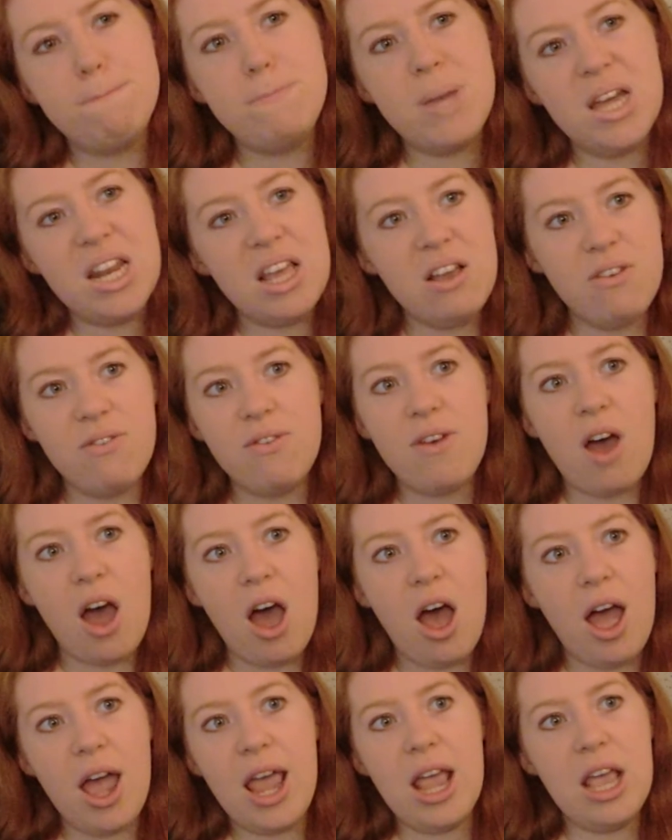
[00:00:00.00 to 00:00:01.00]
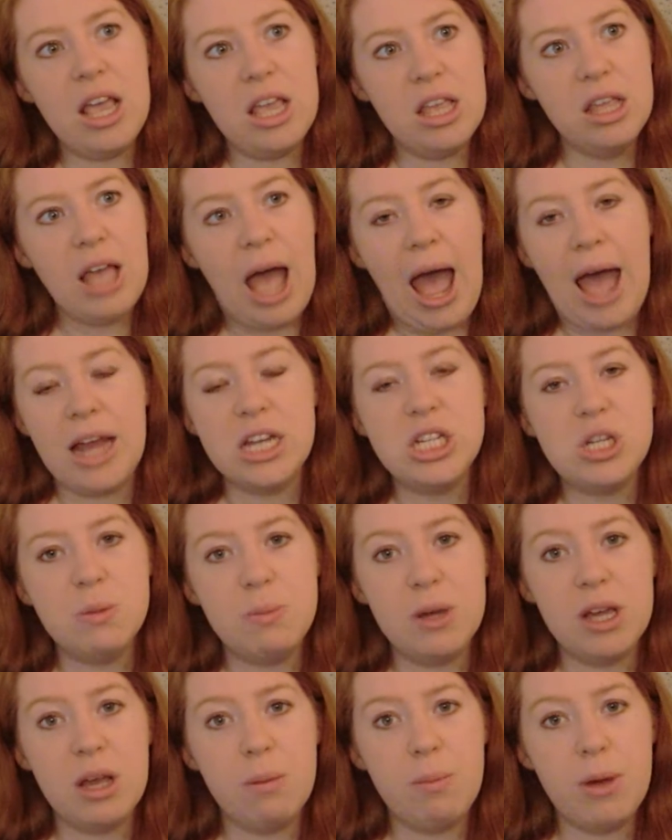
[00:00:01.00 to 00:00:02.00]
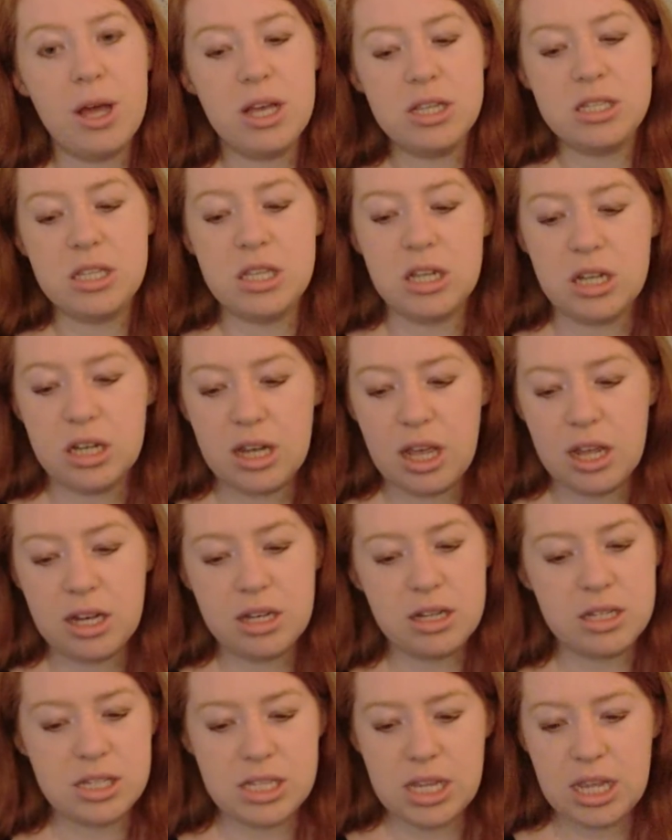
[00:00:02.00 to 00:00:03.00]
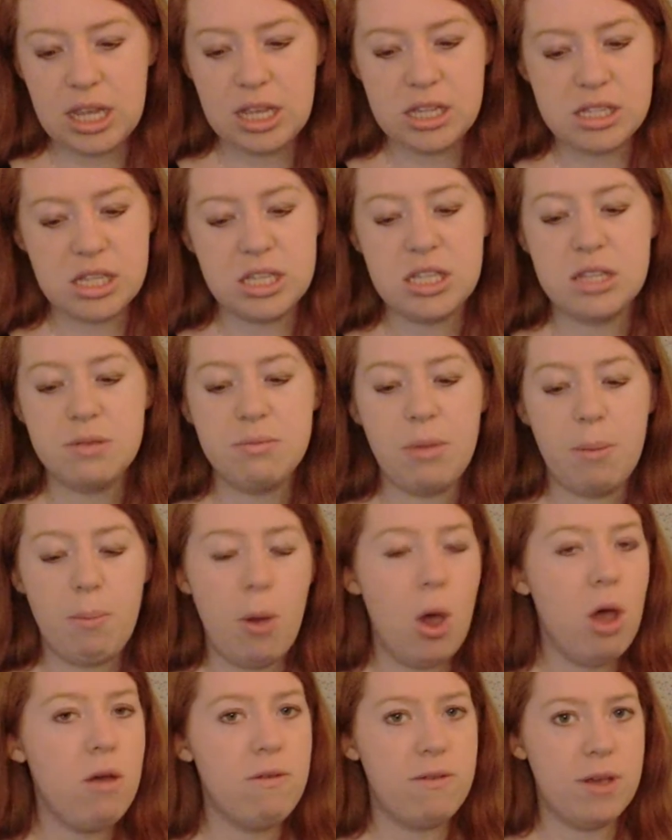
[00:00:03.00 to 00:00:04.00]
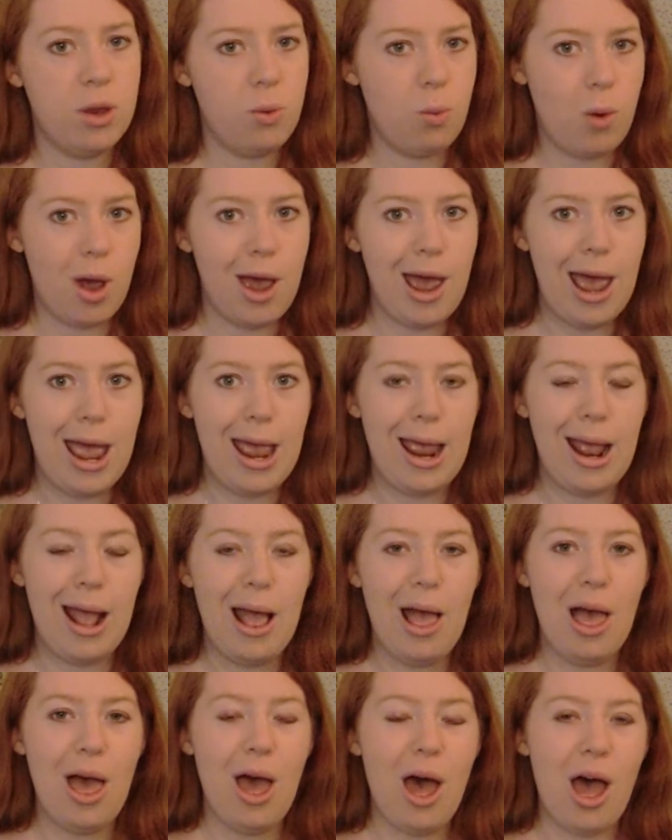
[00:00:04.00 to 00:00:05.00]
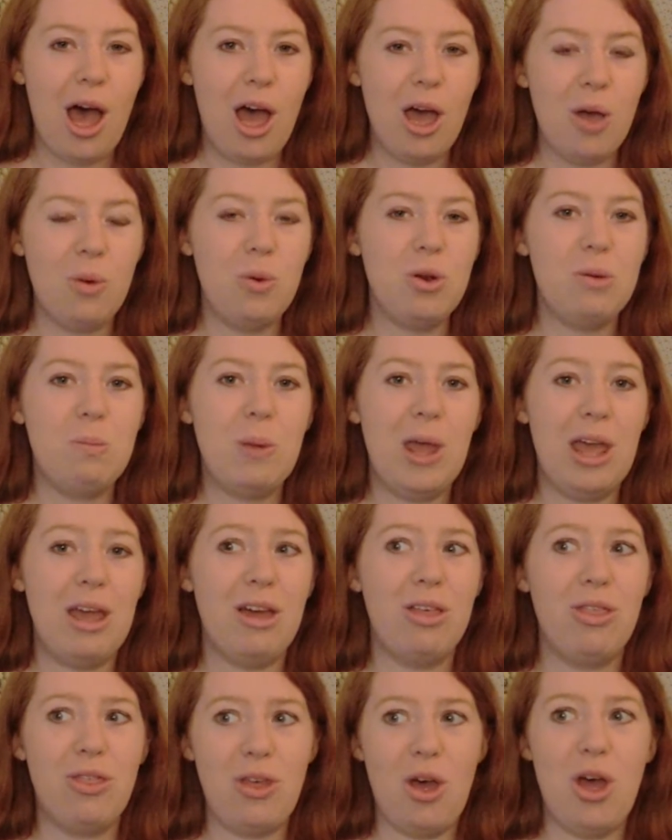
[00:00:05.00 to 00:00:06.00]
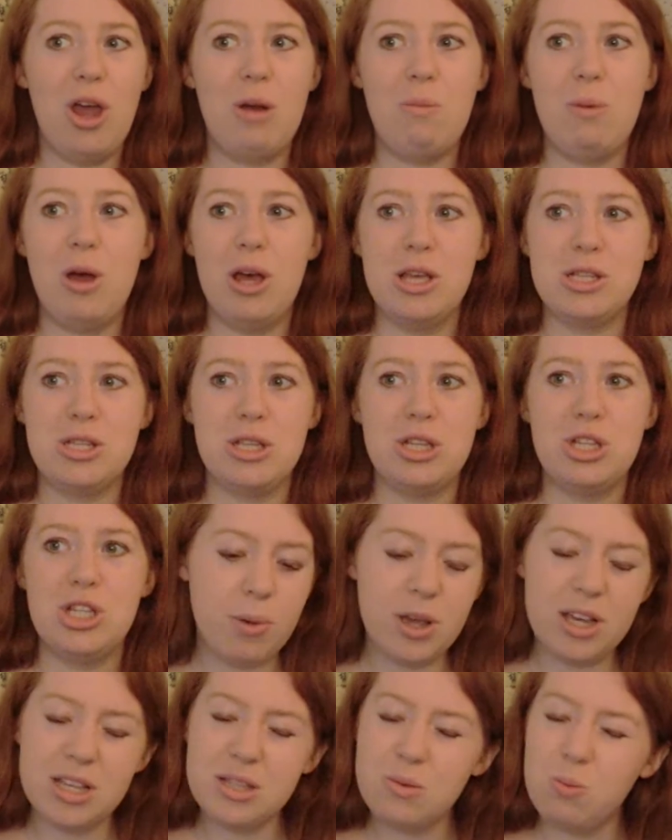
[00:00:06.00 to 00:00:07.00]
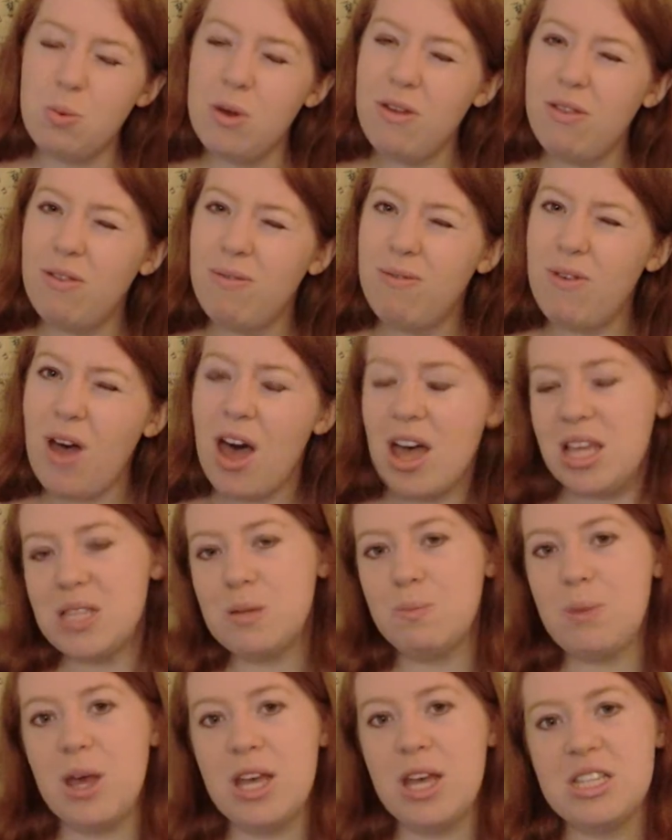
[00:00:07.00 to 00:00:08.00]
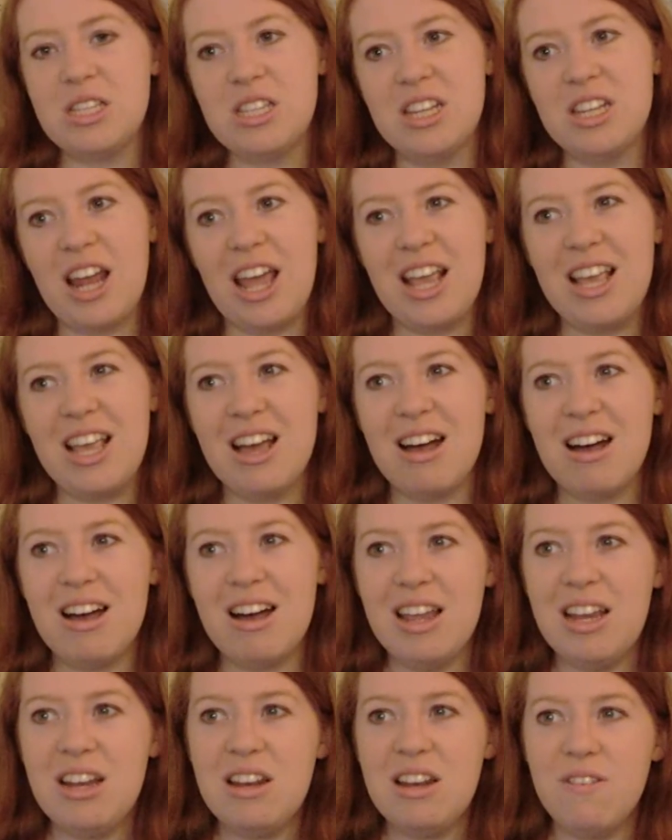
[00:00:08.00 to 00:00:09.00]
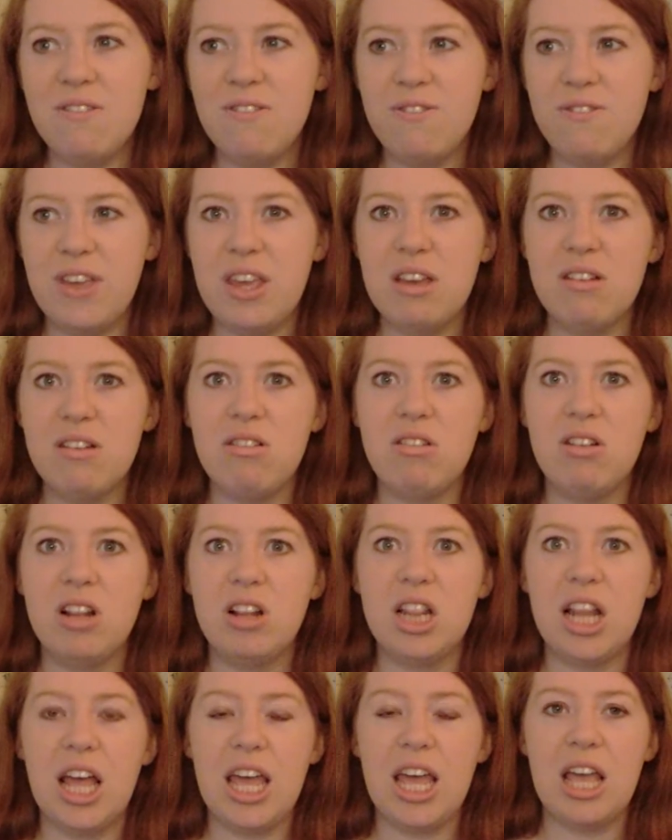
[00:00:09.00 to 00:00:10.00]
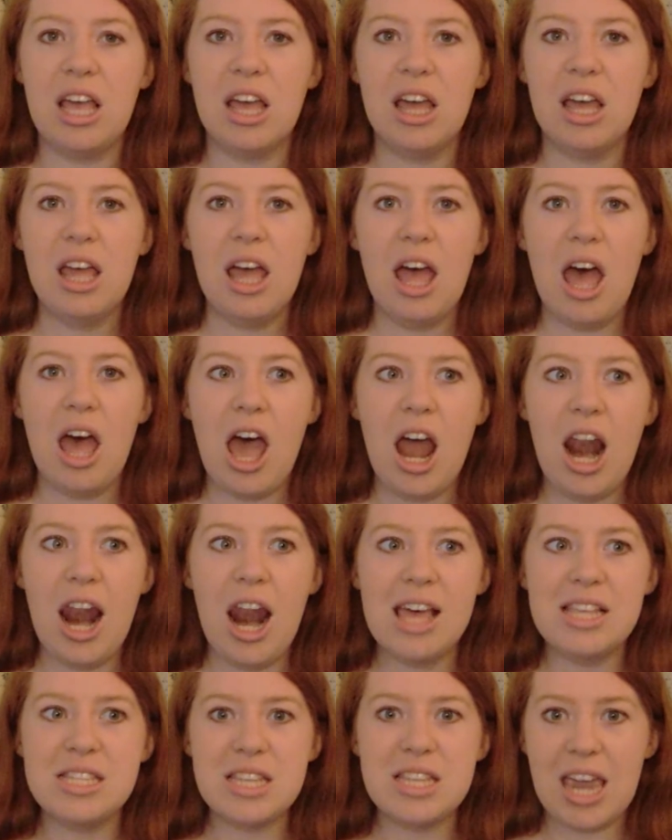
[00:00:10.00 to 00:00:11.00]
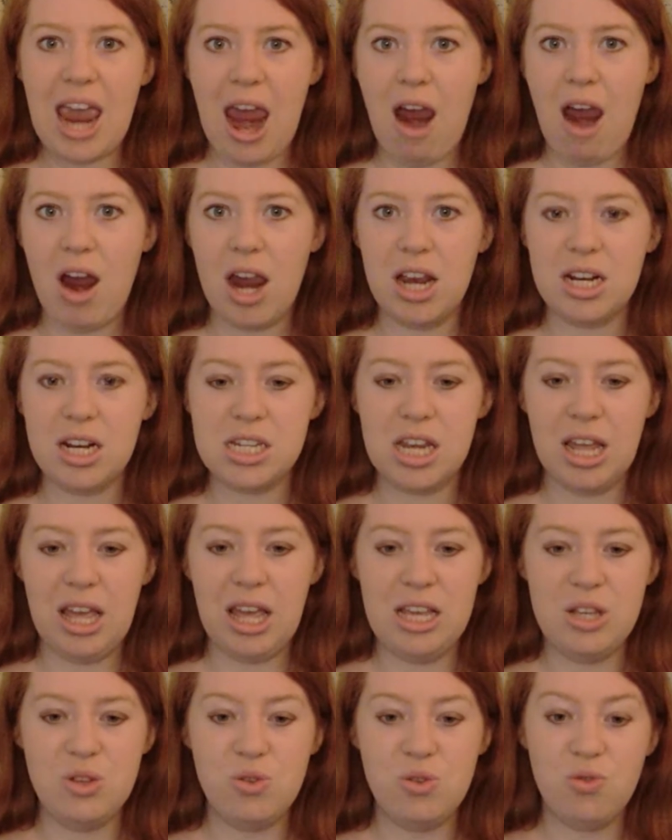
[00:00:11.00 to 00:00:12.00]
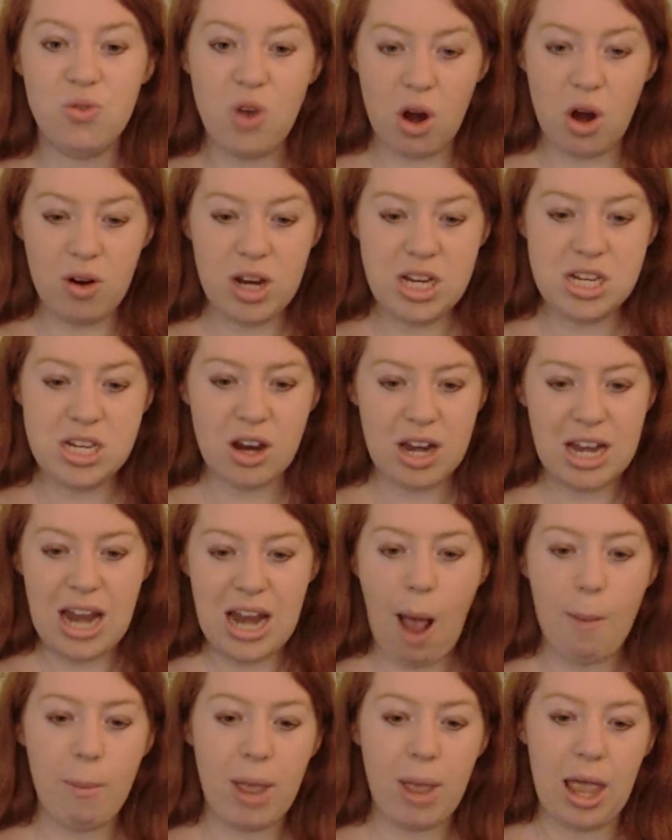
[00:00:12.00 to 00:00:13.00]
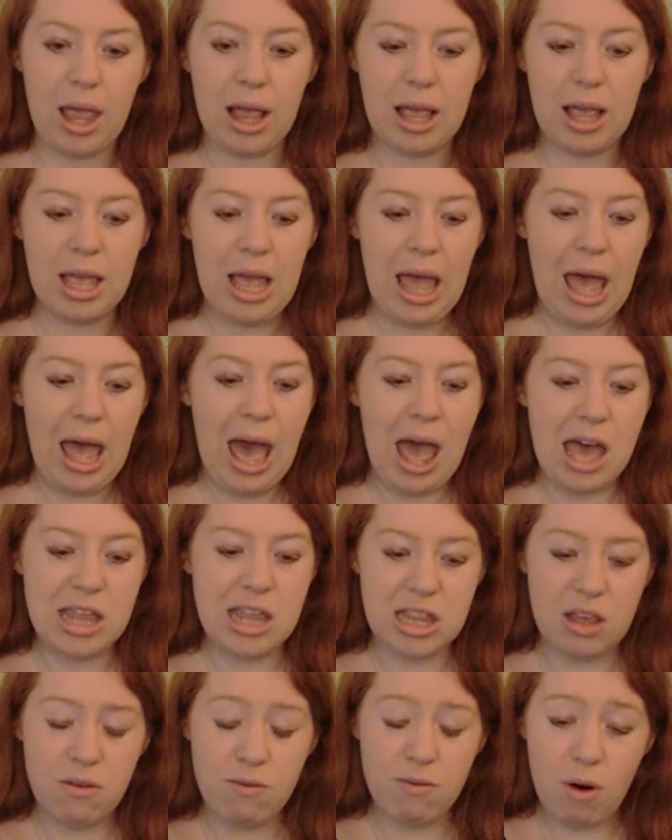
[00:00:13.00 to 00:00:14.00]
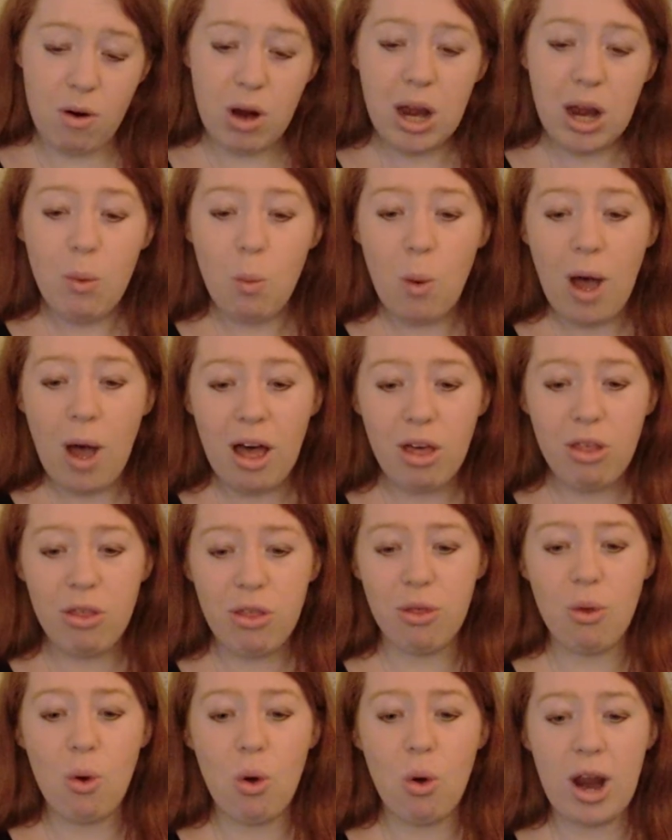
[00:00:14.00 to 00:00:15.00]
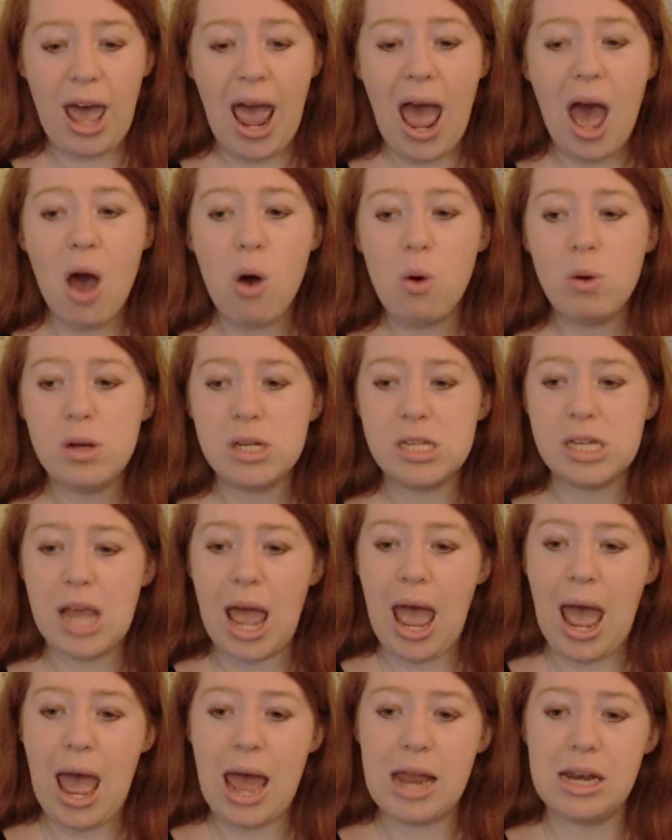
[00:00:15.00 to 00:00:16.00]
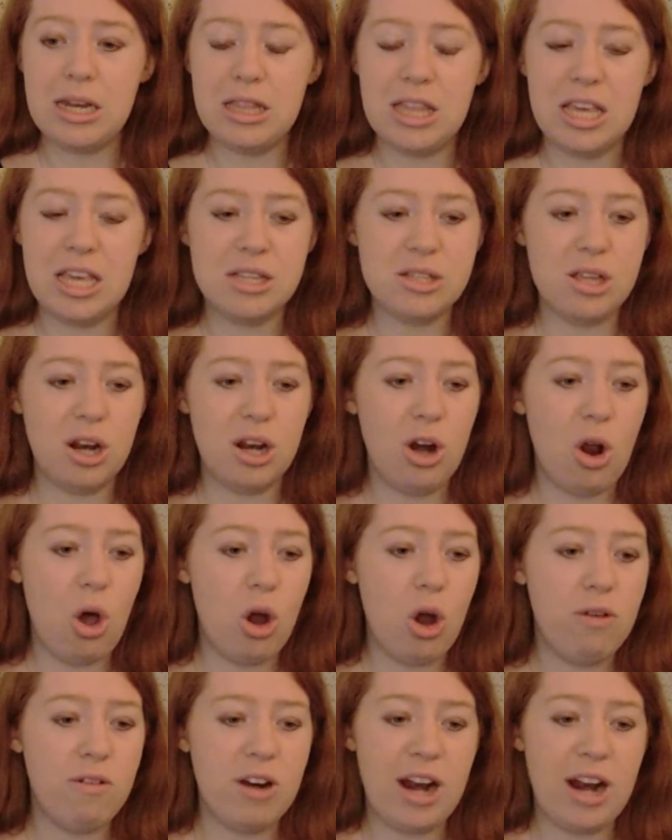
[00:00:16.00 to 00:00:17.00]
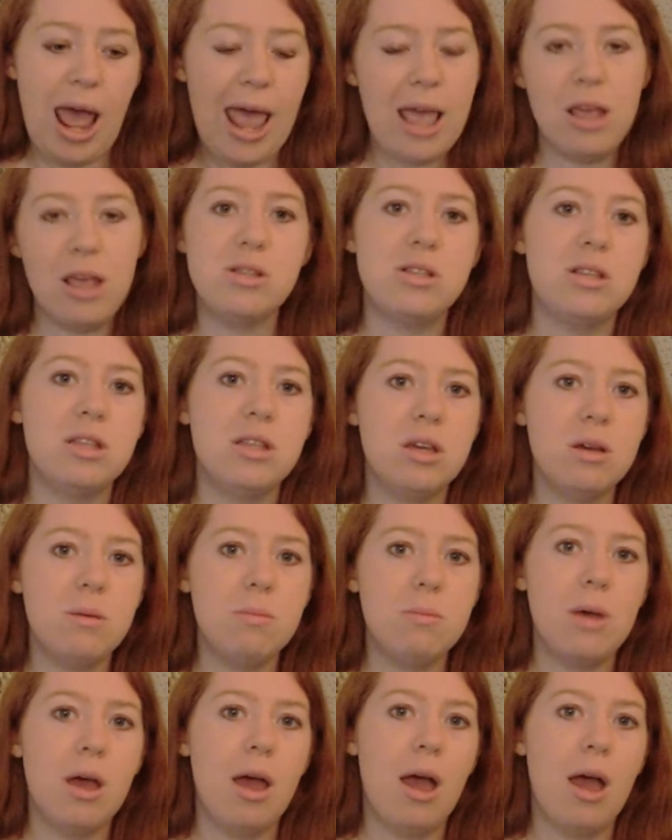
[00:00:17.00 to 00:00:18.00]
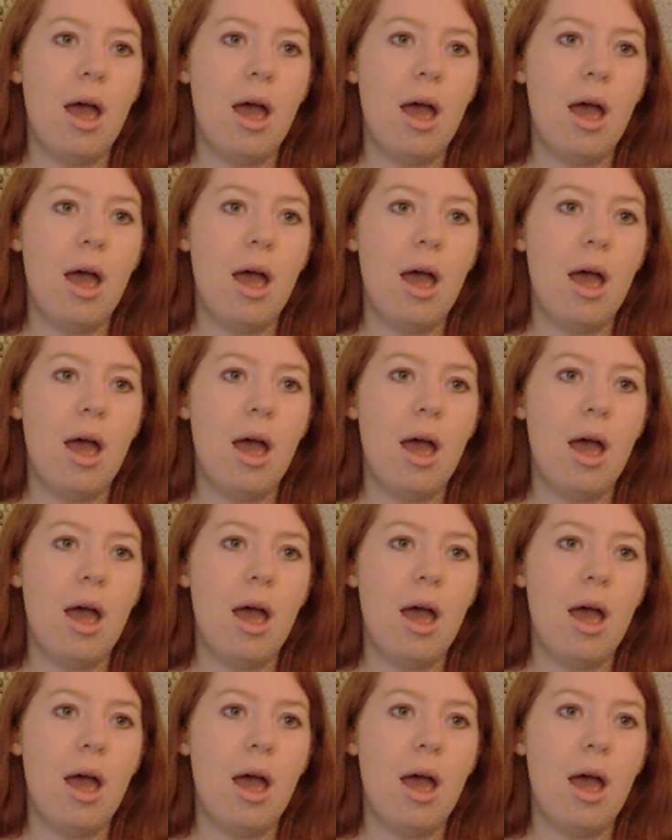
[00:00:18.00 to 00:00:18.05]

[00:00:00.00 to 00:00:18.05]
But if I had to pick a person, and seeing as this is my perfect YA, I would pick third person, because with first person I kind of feel like unless a character is very dynamic and they're very well thought out and there's a lot of layers to them,